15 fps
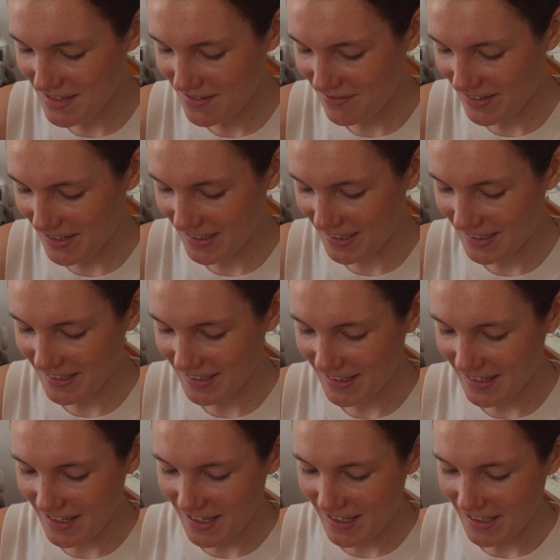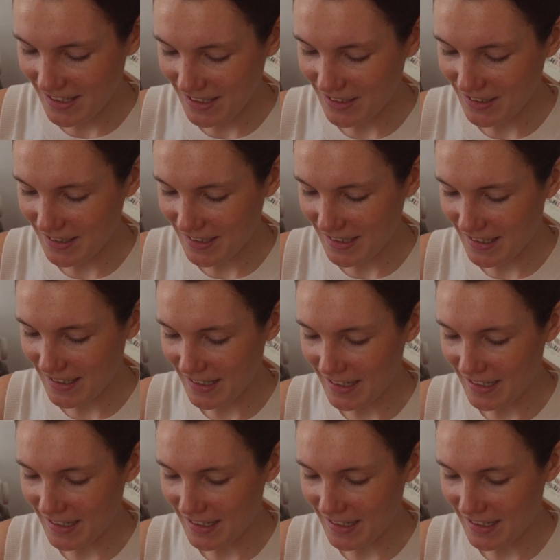a very good